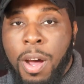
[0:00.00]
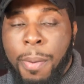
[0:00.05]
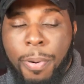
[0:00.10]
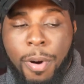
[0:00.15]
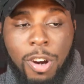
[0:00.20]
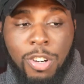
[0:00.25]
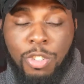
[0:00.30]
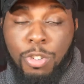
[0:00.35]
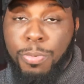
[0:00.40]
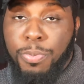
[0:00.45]

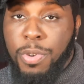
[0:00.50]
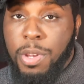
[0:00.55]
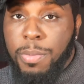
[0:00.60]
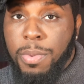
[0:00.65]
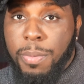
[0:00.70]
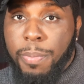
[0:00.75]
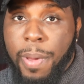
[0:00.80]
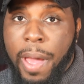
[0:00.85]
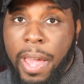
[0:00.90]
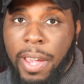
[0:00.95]
partial
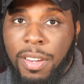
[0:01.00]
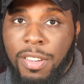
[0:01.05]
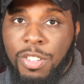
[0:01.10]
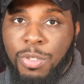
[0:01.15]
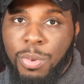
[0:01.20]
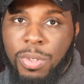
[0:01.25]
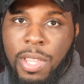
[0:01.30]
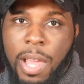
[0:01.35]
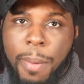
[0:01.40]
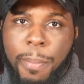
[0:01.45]
premium package.
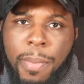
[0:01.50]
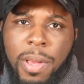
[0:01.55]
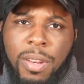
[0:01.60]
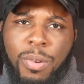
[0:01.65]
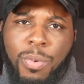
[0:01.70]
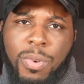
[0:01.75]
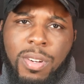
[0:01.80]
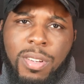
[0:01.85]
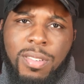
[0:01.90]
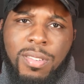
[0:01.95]
What that
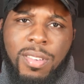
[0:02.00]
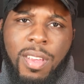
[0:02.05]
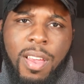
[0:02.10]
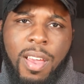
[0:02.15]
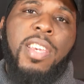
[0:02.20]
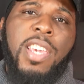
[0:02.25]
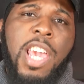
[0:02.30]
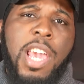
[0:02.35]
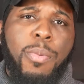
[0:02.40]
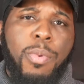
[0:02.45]
meant was
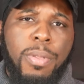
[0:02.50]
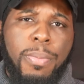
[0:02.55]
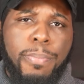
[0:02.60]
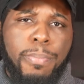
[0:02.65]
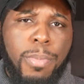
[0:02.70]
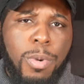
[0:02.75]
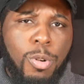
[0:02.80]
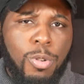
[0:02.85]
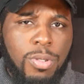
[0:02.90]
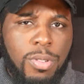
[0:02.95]
it came with
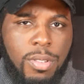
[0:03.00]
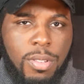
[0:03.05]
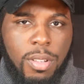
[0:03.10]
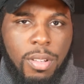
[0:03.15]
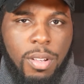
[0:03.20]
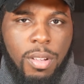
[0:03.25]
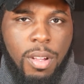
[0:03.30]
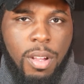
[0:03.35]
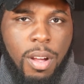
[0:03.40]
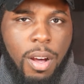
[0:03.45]
most
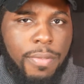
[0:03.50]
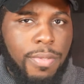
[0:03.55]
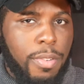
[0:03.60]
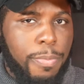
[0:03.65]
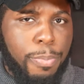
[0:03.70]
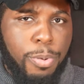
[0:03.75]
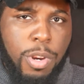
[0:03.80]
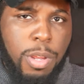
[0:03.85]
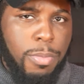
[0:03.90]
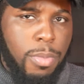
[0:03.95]
of the
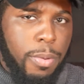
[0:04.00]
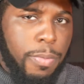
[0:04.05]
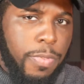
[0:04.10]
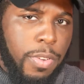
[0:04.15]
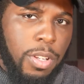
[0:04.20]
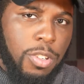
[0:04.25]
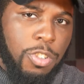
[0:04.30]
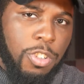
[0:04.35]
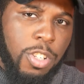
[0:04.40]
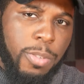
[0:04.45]
premium
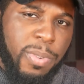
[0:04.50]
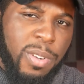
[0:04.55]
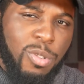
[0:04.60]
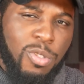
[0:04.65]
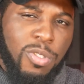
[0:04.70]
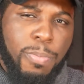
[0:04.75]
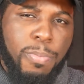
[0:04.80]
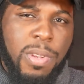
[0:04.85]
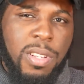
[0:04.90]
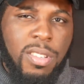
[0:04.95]
features, but it
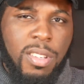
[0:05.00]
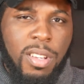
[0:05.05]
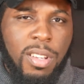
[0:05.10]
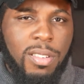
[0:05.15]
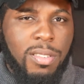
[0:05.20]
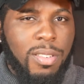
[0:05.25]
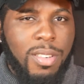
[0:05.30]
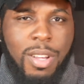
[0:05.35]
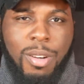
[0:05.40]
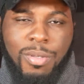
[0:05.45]
was
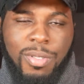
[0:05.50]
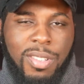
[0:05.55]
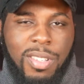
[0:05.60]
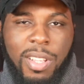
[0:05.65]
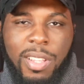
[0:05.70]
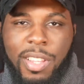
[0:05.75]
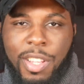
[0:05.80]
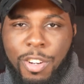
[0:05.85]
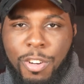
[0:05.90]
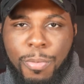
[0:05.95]
missing, just a
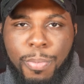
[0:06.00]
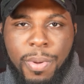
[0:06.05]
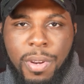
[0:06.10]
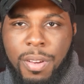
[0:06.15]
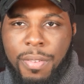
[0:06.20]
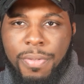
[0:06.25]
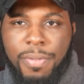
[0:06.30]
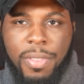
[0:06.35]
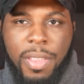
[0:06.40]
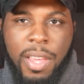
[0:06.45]
little bit
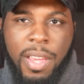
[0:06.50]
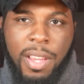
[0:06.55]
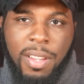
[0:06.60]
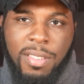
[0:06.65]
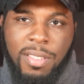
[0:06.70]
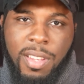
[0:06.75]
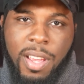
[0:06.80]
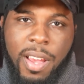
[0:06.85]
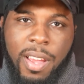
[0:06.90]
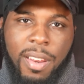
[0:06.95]
of
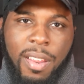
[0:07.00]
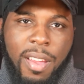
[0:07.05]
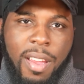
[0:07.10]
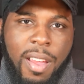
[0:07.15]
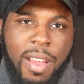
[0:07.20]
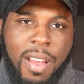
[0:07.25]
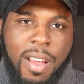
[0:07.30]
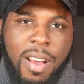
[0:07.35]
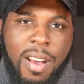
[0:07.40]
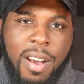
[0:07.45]
things that
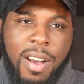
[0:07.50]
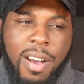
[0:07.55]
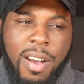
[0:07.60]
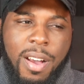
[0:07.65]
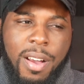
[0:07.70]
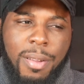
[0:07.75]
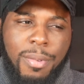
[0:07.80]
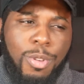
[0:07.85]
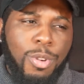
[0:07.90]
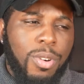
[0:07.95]

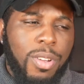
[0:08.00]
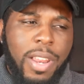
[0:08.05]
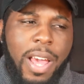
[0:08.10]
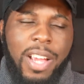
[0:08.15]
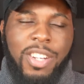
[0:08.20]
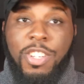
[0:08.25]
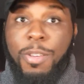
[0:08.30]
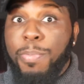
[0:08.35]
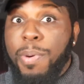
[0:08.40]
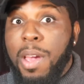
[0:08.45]
you could
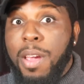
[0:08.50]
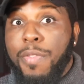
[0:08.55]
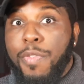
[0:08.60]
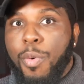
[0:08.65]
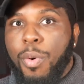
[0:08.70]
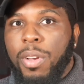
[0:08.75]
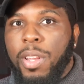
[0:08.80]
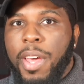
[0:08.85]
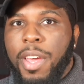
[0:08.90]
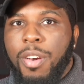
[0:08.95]
actually pay
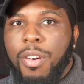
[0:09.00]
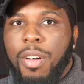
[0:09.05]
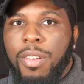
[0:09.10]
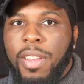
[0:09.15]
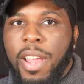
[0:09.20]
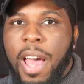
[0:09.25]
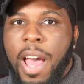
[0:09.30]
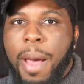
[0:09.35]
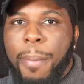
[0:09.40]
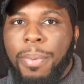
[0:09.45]
for later on
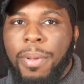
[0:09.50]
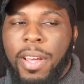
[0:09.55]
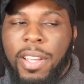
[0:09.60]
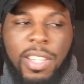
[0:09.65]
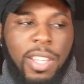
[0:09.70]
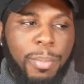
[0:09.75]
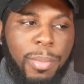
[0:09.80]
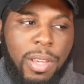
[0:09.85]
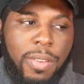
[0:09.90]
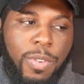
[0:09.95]
the app. Like
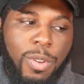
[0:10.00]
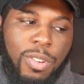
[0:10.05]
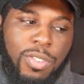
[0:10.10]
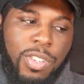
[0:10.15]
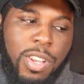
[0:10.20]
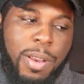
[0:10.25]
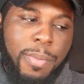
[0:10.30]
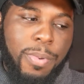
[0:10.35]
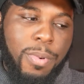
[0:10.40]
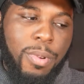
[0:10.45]
they made an
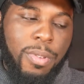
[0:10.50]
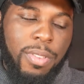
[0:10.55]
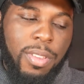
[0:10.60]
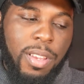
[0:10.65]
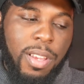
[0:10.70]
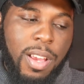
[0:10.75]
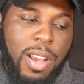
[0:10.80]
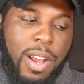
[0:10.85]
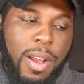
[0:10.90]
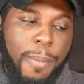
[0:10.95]
example
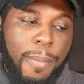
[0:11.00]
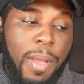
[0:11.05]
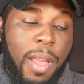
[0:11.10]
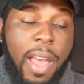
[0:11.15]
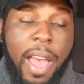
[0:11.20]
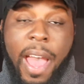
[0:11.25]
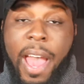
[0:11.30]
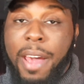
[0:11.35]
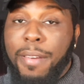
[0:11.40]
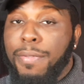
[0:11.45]
of
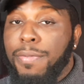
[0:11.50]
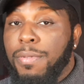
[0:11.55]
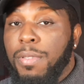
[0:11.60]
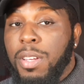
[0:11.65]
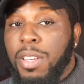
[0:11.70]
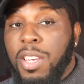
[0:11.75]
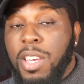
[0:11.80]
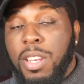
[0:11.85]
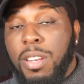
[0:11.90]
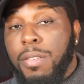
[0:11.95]
I had
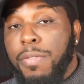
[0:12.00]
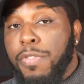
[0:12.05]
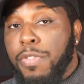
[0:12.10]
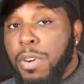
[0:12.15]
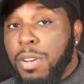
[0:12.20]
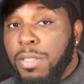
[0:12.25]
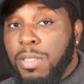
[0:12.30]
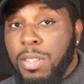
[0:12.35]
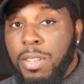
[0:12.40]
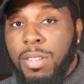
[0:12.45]
heated
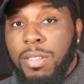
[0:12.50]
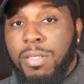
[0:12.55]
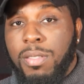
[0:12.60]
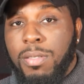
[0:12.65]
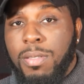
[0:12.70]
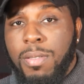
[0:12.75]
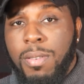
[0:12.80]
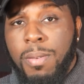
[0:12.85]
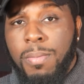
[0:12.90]
front seats,